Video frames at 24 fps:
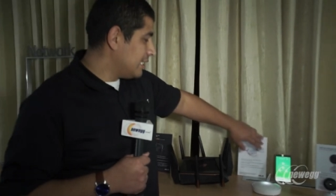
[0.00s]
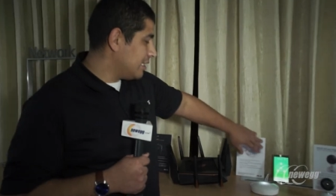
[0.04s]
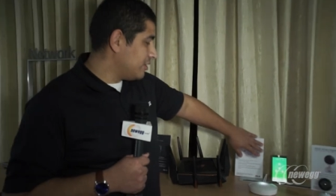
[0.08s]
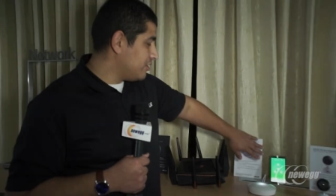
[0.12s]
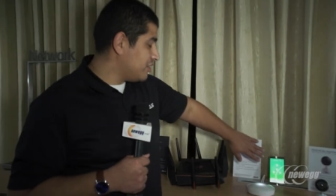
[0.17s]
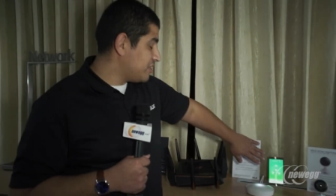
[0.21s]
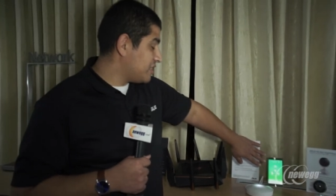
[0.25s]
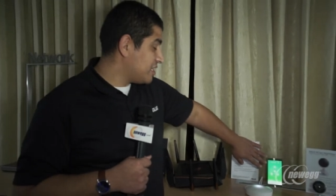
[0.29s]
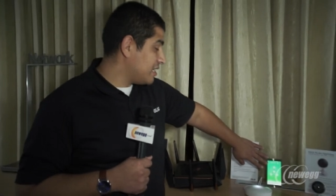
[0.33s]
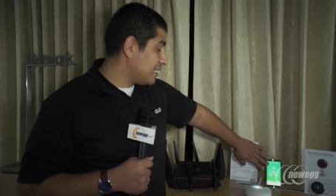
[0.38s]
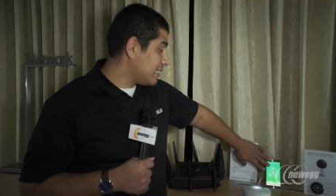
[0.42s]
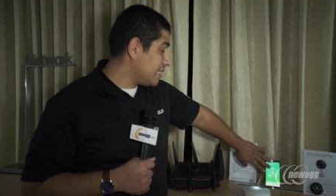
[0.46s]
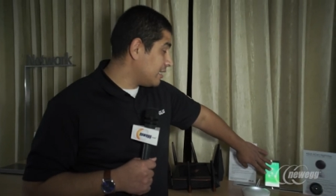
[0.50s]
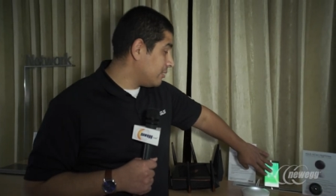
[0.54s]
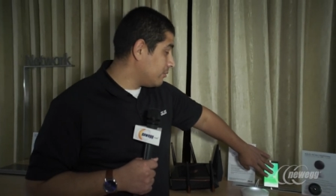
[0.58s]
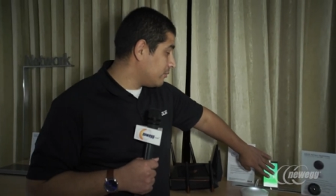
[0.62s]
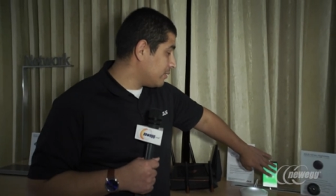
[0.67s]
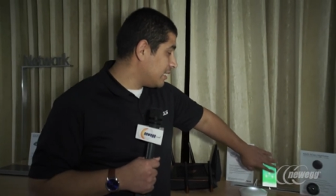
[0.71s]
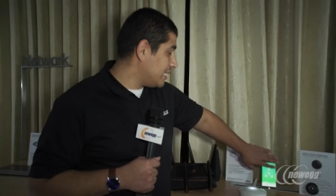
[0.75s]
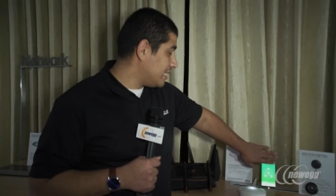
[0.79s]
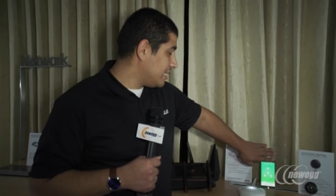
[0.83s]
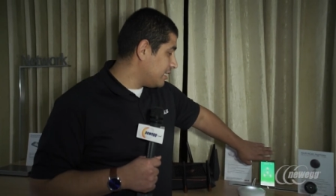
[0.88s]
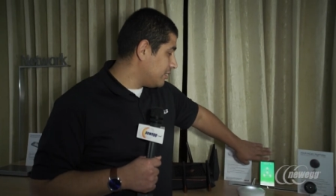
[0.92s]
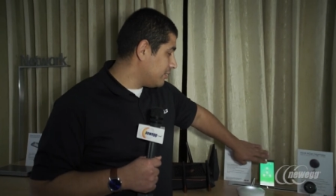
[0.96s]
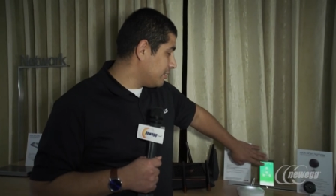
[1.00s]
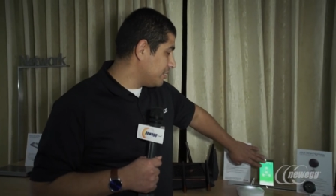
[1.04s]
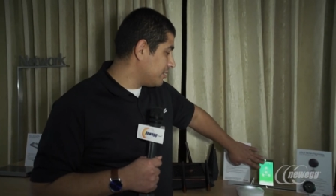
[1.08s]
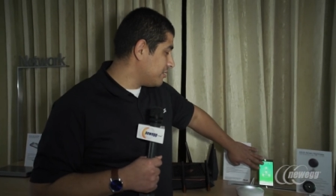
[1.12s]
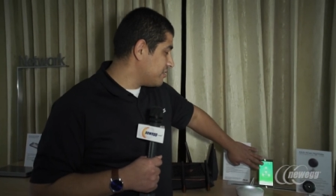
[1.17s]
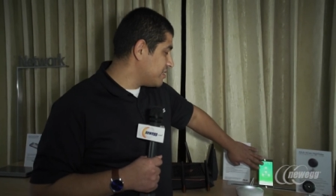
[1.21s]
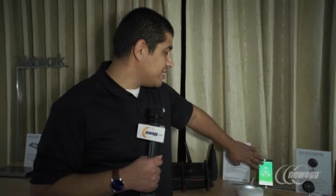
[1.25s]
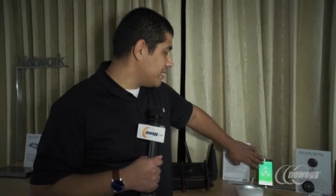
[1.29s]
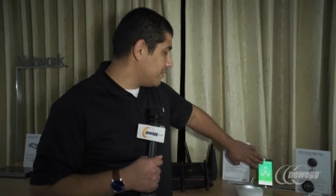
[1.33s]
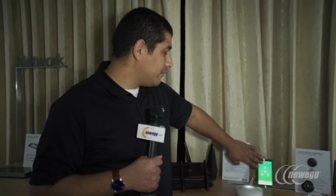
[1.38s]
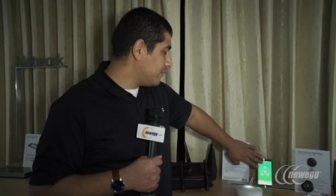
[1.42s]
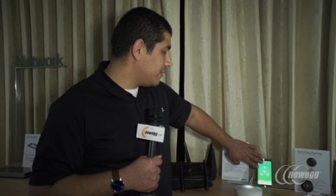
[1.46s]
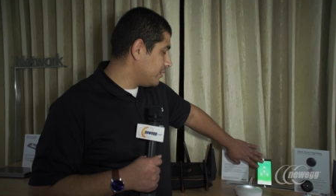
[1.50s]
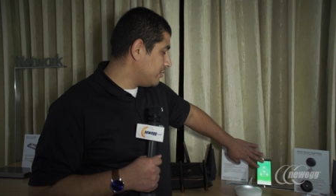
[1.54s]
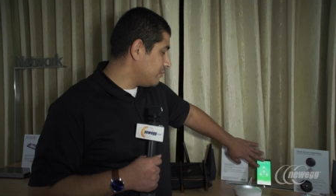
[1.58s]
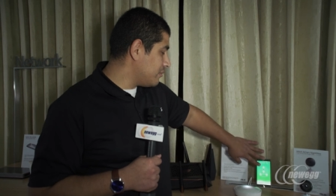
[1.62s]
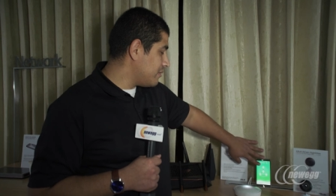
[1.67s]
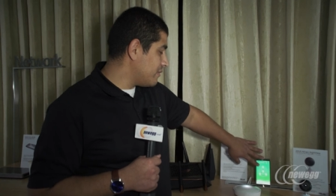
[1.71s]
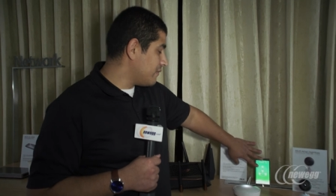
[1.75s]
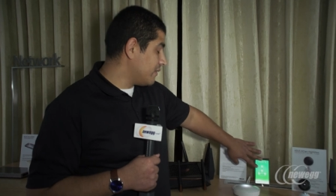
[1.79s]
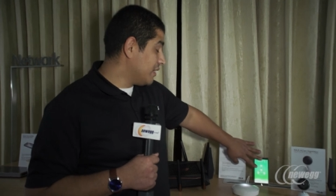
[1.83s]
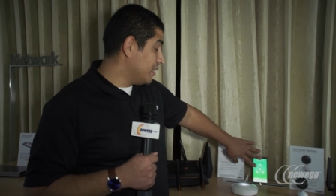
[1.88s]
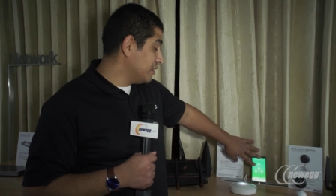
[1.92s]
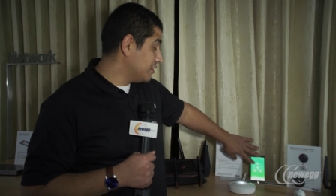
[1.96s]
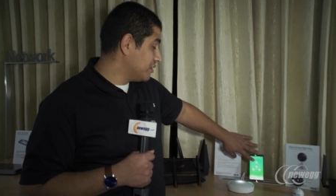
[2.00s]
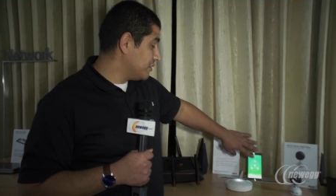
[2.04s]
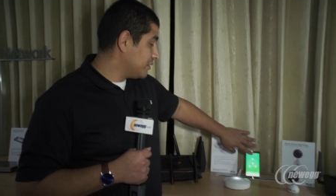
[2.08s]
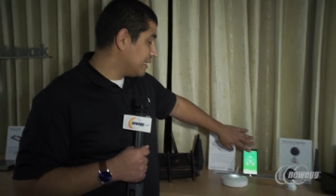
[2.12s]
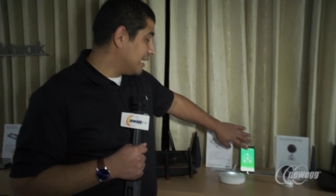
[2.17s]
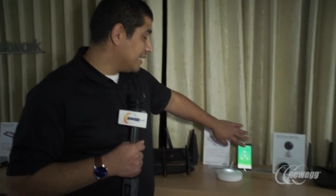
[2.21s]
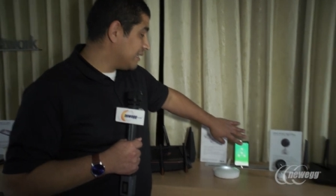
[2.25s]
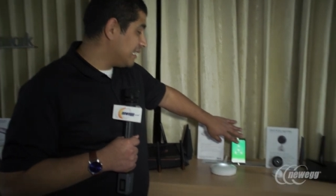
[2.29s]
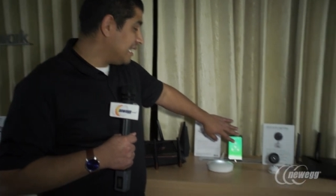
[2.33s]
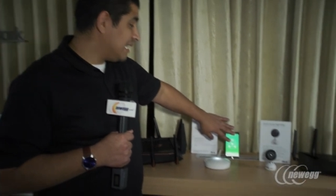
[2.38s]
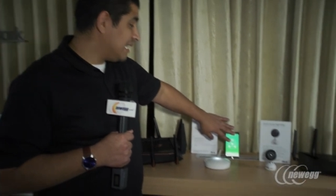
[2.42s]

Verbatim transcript: Now you check out right here on our Zenfone, we've also got